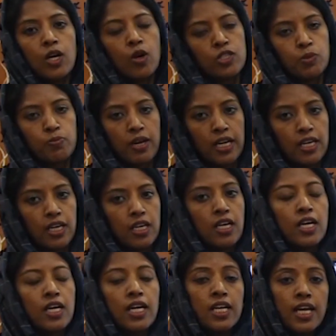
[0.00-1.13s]
close packing.
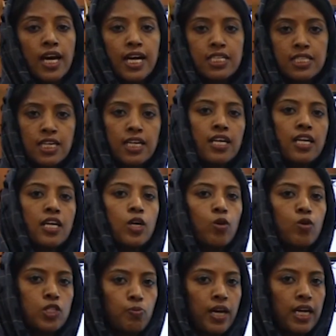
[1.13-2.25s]
In hexagonal
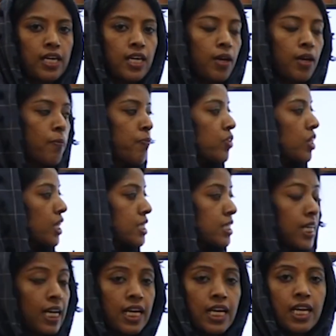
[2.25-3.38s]
close packing, the
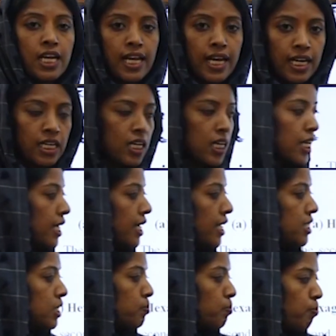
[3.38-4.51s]
second layer is
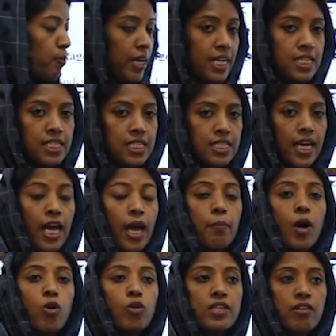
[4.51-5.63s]
placed
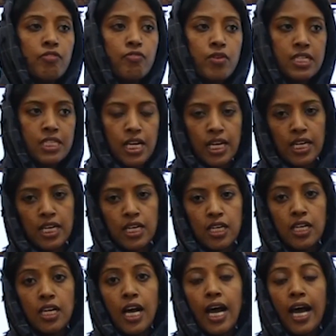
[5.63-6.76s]
above the first layer
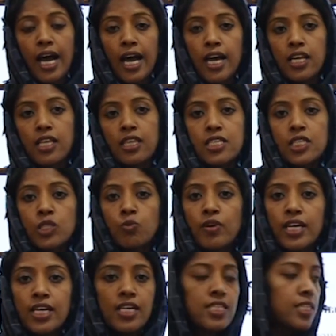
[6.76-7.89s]
and the
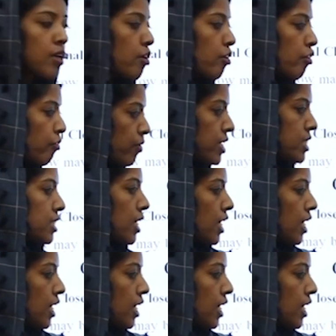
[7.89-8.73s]
spheres fit